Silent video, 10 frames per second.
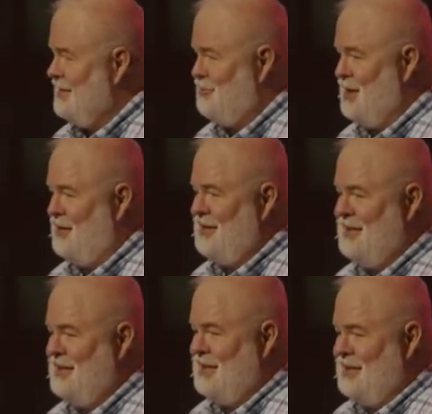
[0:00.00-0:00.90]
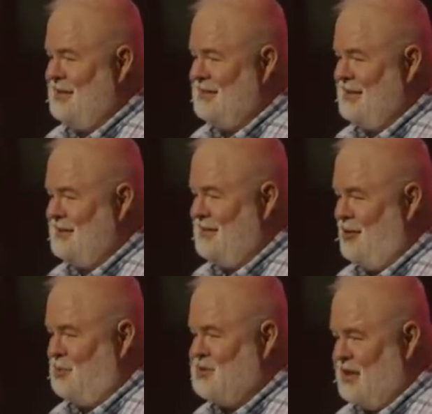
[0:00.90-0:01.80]
Wow, that
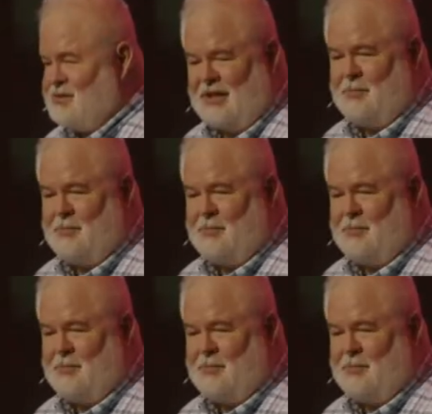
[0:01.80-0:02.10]
almost sounds like